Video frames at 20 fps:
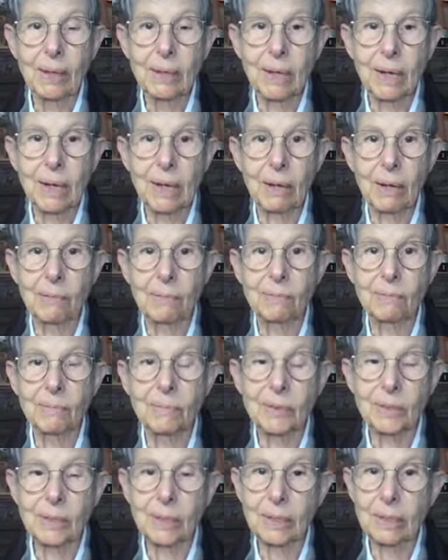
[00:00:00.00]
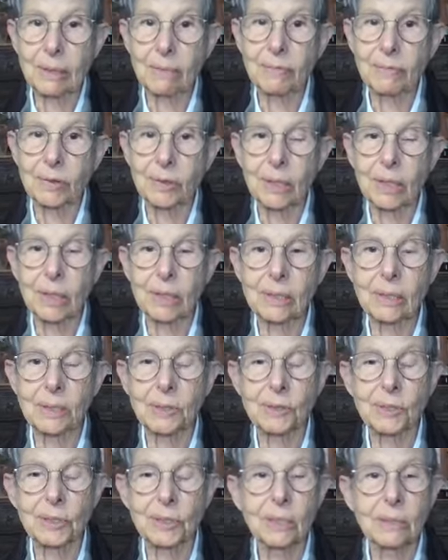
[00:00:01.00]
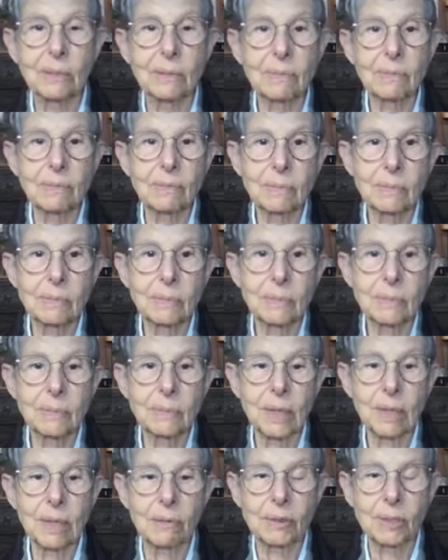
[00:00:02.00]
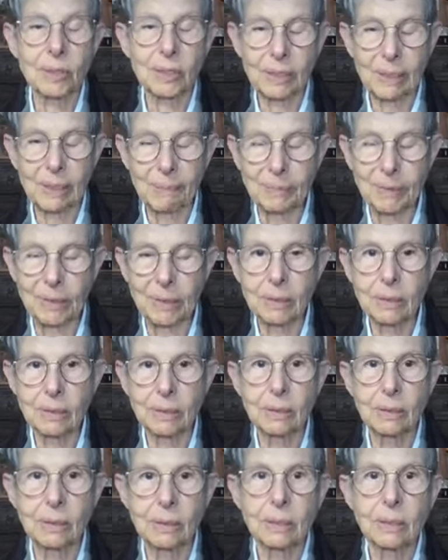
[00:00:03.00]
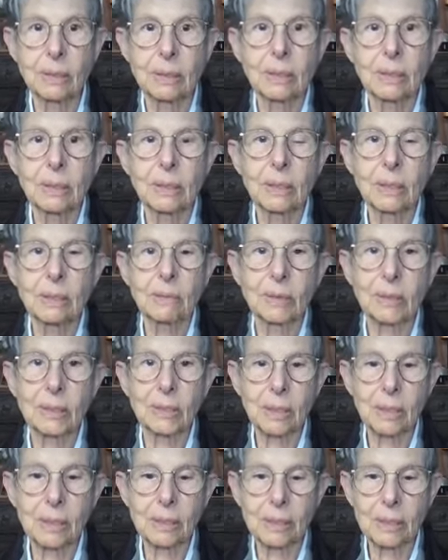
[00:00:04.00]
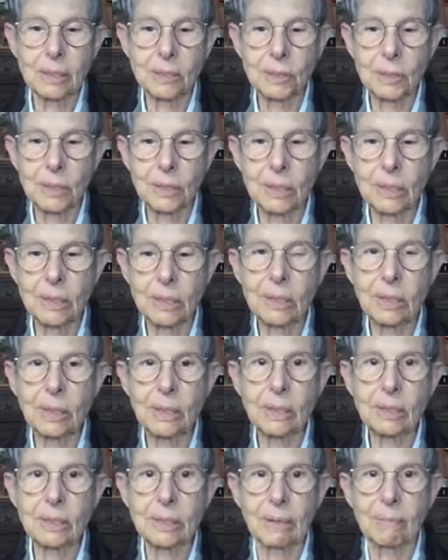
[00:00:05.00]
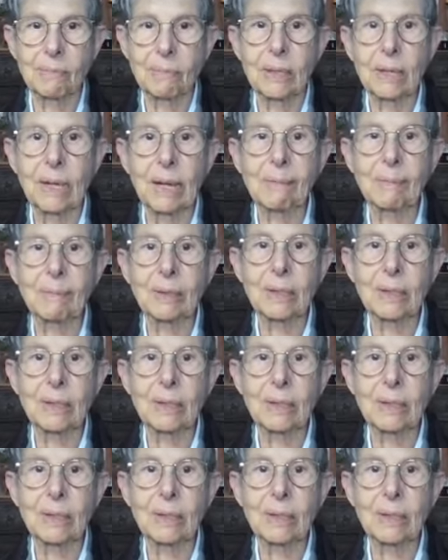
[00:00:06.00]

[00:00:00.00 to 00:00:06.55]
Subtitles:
I signed up for the next sesshin. I was accepted. I went to the sesshin, and the same thing happened